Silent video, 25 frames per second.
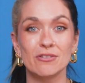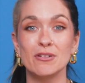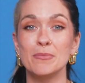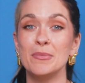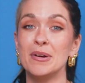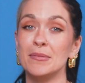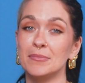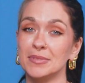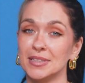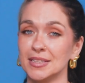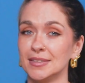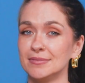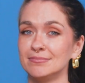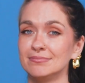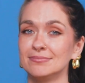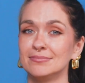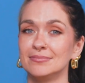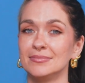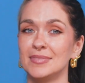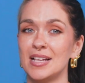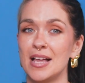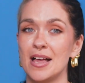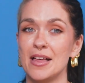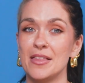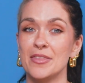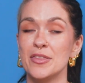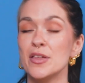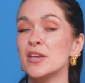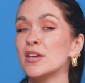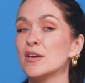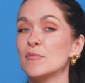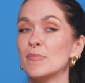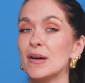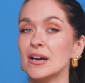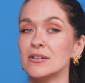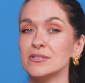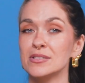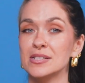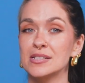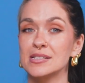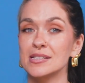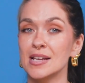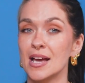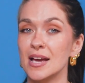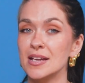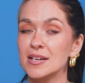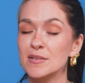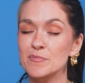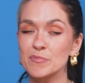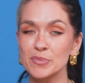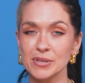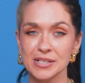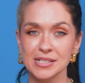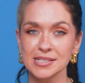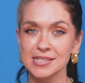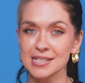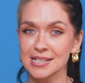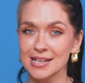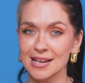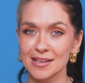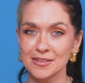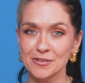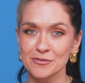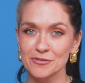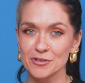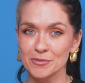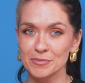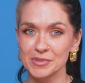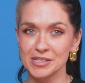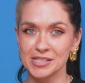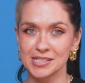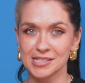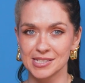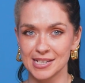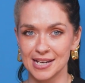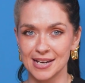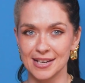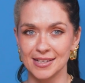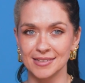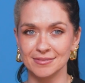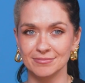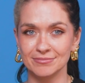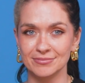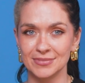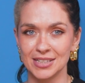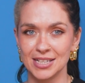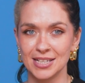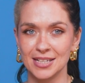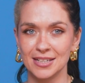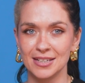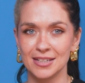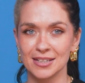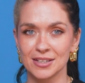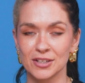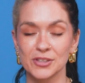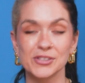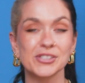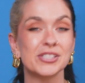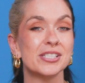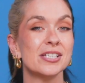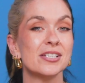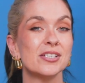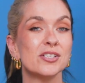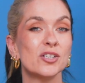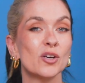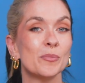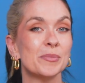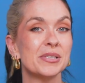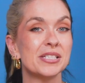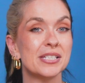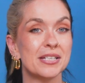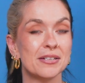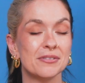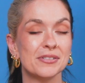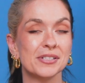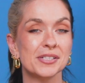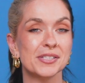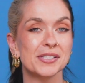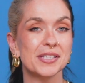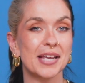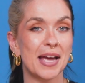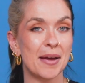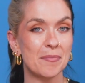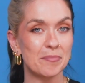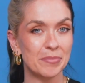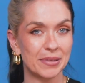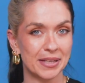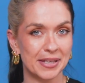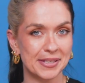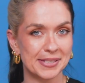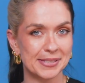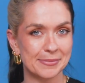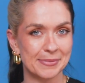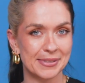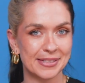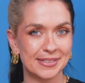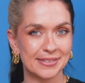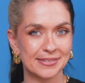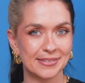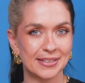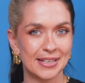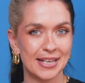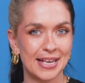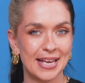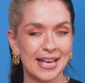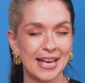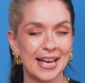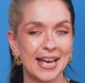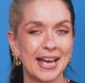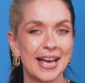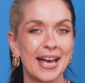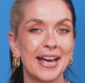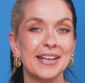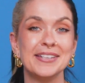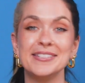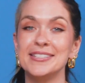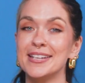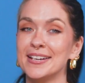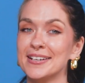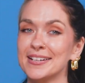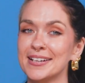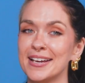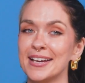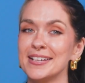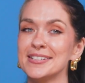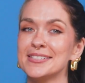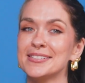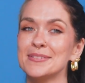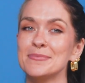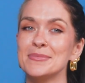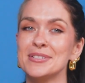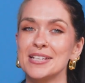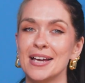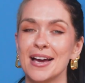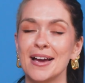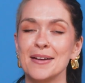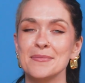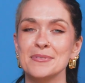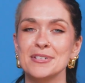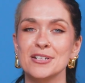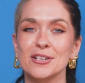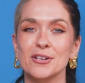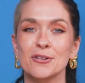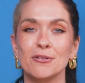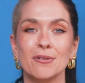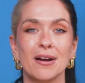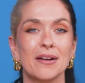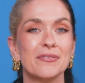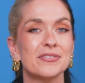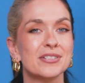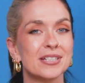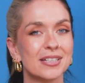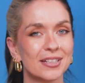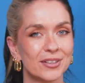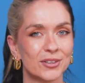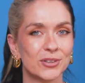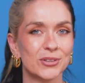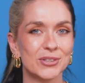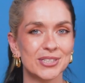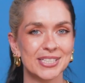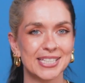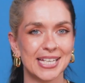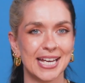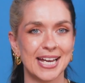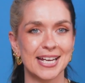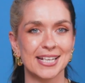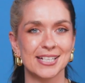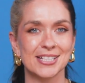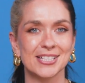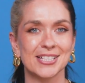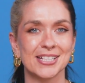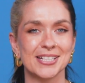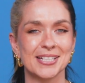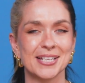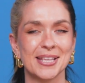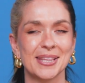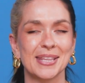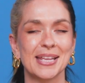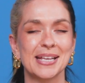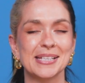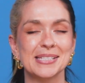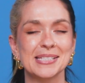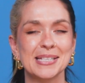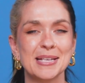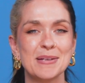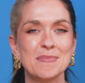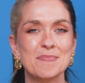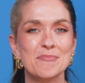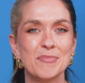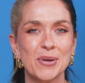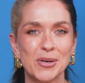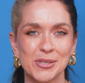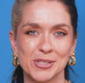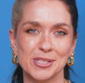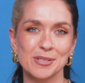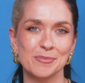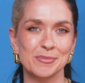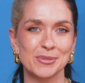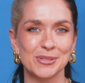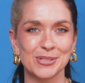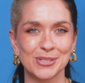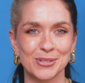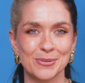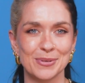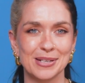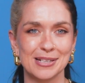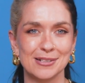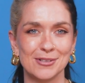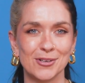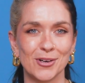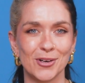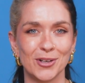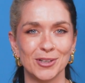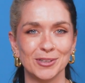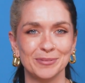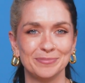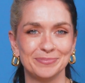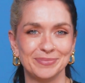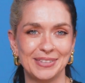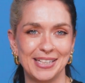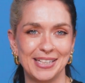remember, think about design and print together from the start, consider your materials and placement, and dedicate some time to crafting a call to action that's impossible to ignore.